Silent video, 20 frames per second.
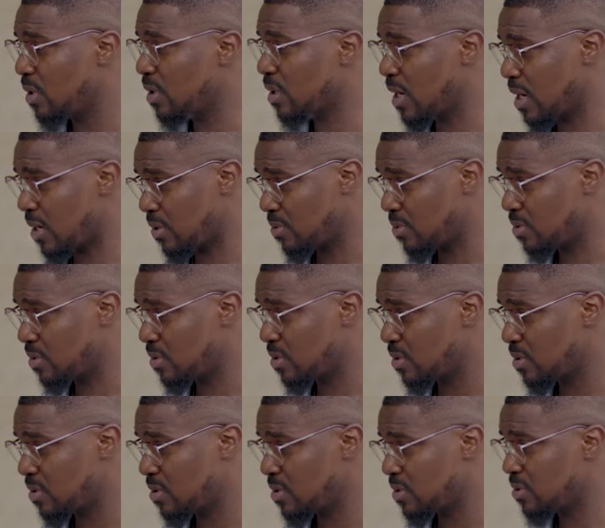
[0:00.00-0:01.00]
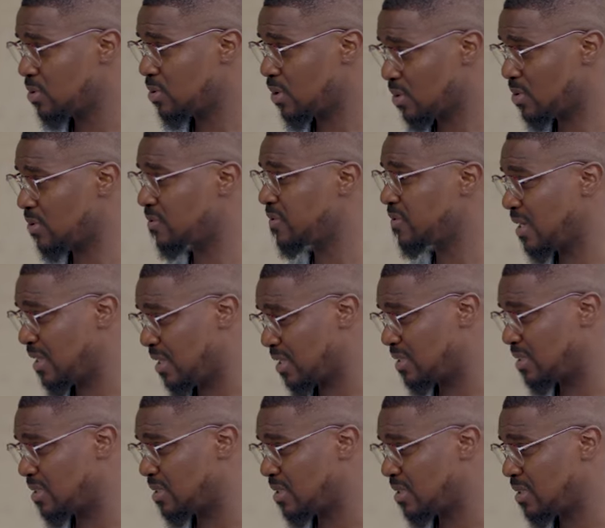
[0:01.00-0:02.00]
account, Dr.
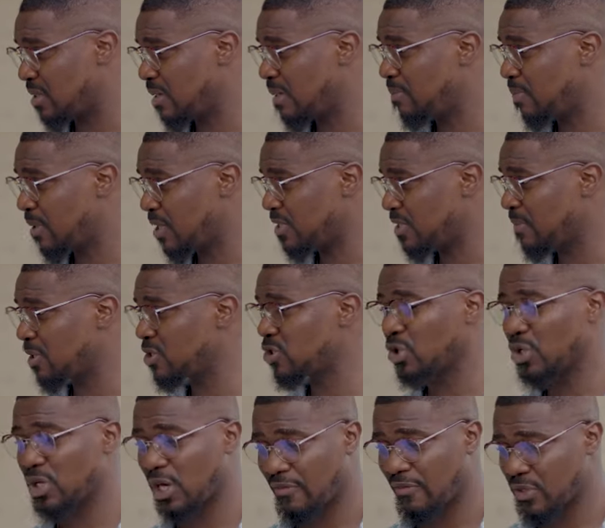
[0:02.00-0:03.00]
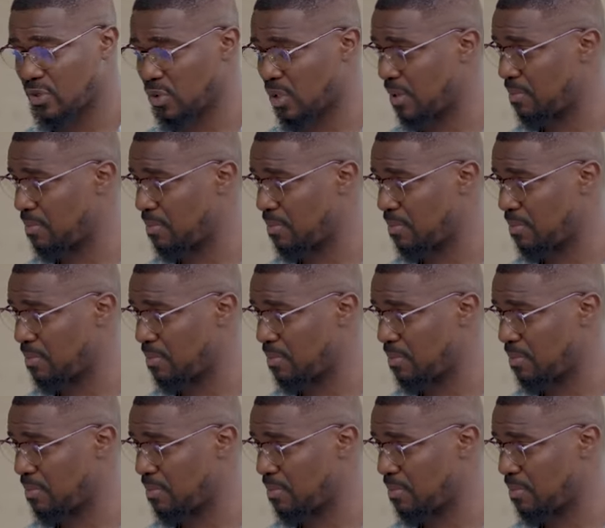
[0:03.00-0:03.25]
Felix, please make sure you give it to